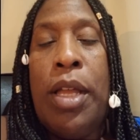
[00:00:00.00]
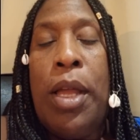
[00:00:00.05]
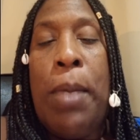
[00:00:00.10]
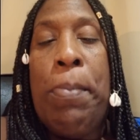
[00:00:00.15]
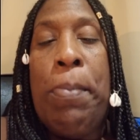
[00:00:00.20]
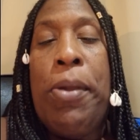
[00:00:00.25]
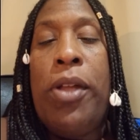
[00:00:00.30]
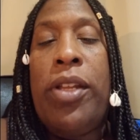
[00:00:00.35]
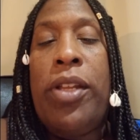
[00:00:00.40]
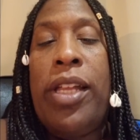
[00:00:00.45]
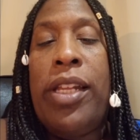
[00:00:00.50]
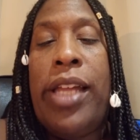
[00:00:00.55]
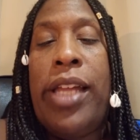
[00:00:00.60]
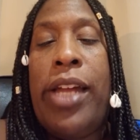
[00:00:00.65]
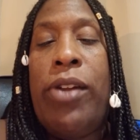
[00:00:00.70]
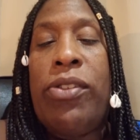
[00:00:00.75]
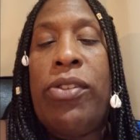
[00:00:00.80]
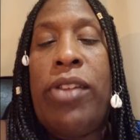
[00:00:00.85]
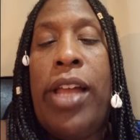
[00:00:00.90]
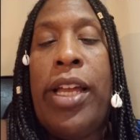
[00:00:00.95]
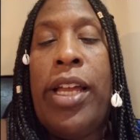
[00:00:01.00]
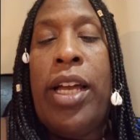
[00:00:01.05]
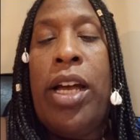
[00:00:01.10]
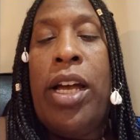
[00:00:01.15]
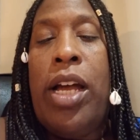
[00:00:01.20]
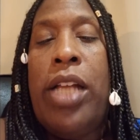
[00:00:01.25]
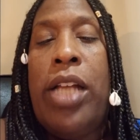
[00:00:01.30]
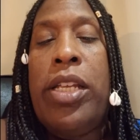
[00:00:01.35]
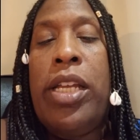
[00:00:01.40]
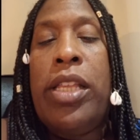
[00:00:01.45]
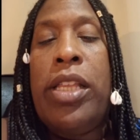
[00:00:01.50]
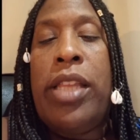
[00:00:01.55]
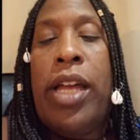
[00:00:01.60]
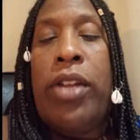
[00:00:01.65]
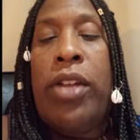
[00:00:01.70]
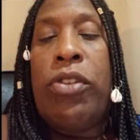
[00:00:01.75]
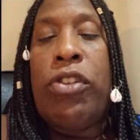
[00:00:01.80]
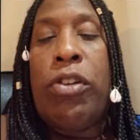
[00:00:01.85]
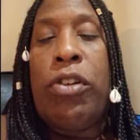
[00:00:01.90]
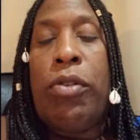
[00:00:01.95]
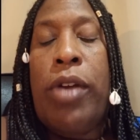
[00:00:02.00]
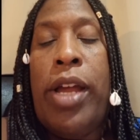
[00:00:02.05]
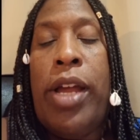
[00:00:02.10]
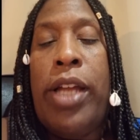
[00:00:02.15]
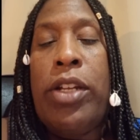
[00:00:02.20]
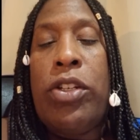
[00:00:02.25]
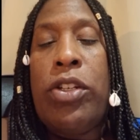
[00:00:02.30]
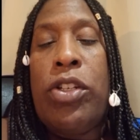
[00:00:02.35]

Peeling later is like an onion. That is correct.